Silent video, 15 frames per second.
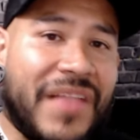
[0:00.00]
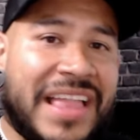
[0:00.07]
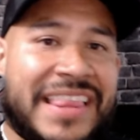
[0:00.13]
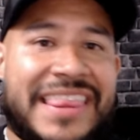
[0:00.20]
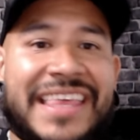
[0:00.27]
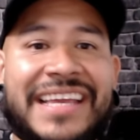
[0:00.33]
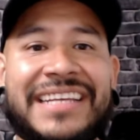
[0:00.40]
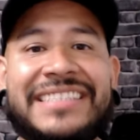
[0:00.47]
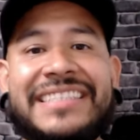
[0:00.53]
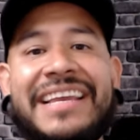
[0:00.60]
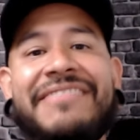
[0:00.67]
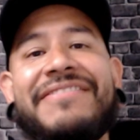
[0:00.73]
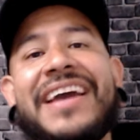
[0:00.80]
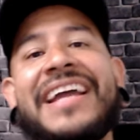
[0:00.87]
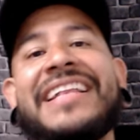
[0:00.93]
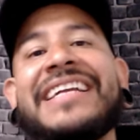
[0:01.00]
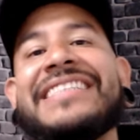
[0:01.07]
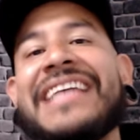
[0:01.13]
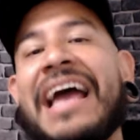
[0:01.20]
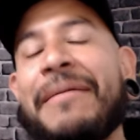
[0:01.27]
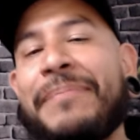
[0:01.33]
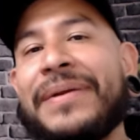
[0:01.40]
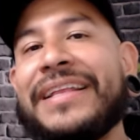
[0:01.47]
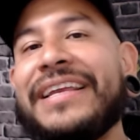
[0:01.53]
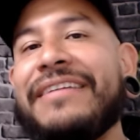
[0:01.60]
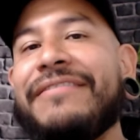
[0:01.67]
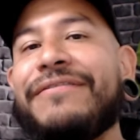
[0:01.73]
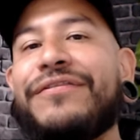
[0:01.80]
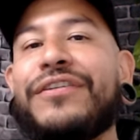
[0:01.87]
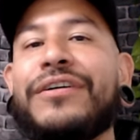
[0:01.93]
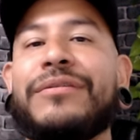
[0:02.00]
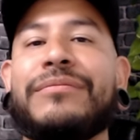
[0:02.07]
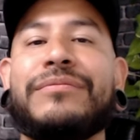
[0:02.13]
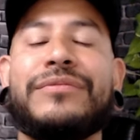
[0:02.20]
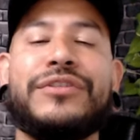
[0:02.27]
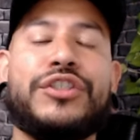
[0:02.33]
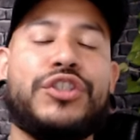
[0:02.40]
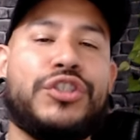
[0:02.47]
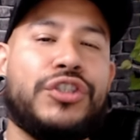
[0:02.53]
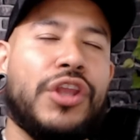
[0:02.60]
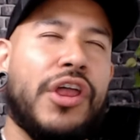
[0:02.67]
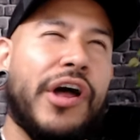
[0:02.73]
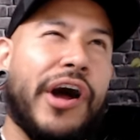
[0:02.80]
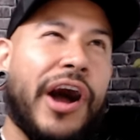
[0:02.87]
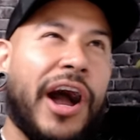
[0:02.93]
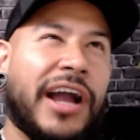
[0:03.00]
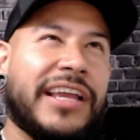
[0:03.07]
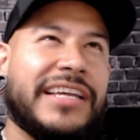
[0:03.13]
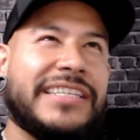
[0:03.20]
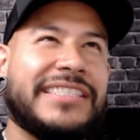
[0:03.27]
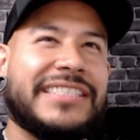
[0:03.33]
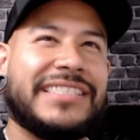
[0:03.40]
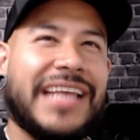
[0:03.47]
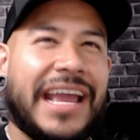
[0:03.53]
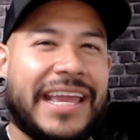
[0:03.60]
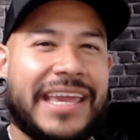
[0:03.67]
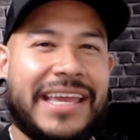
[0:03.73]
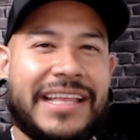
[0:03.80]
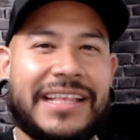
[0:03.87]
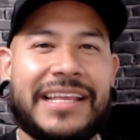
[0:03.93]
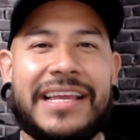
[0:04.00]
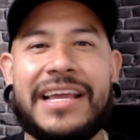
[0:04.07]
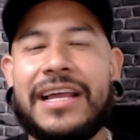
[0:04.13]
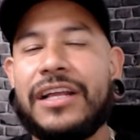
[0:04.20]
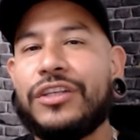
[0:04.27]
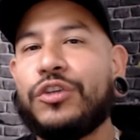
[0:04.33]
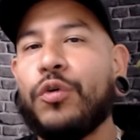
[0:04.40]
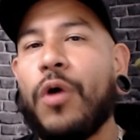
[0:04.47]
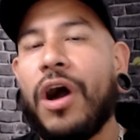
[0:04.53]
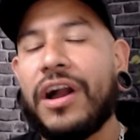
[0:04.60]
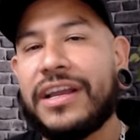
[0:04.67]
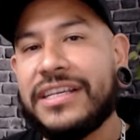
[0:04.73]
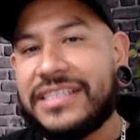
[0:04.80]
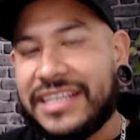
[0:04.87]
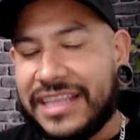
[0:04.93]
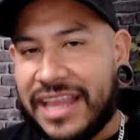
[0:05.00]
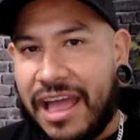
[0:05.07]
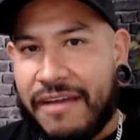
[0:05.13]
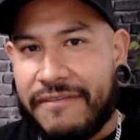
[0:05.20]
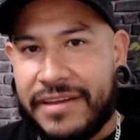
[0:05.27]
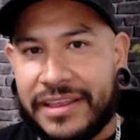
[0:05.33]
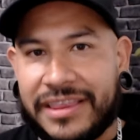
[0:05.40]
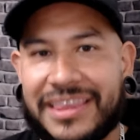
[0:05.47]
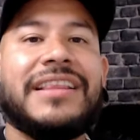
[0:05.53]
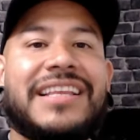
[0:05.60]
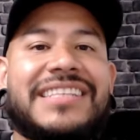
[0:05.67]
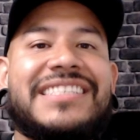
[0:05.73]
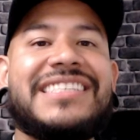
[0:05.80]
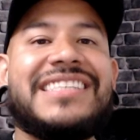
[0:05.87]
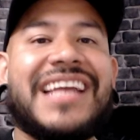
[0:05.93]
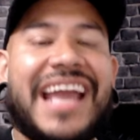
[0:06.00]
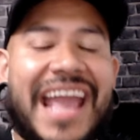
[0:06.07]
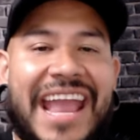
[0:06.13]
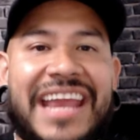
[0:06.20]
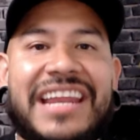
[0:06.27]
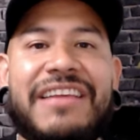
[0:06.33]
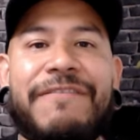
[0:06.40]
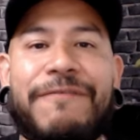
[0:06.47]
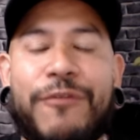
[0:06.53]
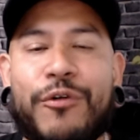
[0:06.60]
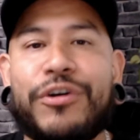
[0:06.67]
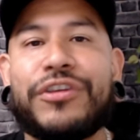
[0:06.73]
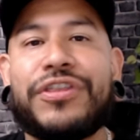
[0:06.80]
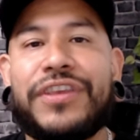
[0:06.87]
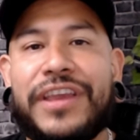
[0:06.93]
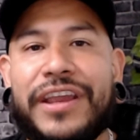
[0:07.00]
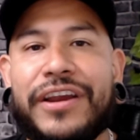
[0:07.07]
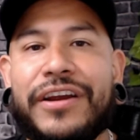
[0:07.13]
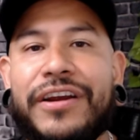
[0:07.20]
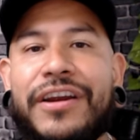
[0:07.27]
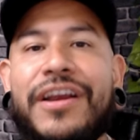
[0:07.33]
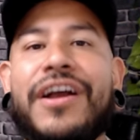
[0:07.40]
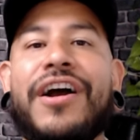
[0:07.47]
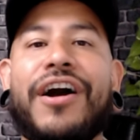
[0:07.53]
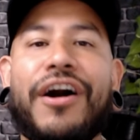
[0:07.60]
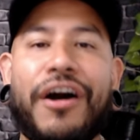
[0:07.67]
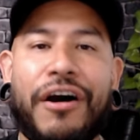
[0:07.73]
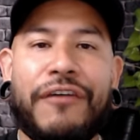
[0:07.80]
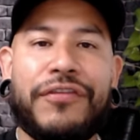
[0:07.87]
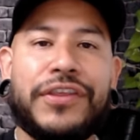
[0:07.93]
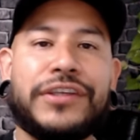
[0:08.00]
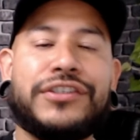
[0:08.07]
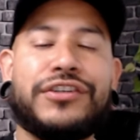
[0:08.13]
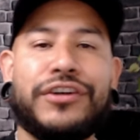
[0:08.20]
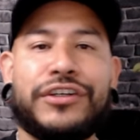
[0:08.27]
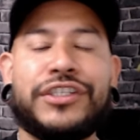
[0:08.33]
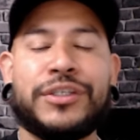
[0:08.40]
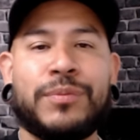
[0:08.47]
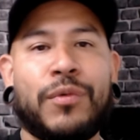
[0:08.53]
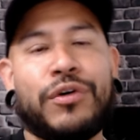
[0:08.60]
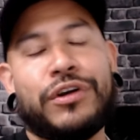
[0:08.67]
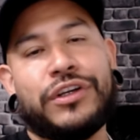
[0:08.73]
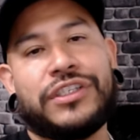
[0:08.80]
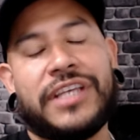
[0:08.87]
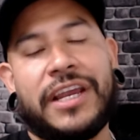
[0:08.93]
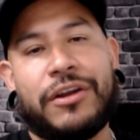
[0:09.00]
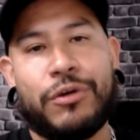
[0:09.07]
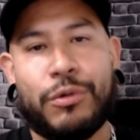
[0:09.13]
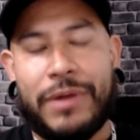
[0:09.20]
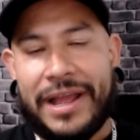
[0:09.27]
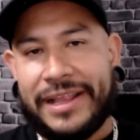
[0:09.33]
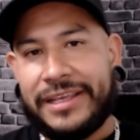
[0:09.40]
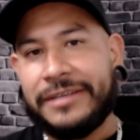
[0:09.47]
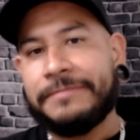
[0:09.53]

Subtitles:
This event is happening from August 2nd to August 11th. This is the 84th year of the Sturgis Motorcycle Rally.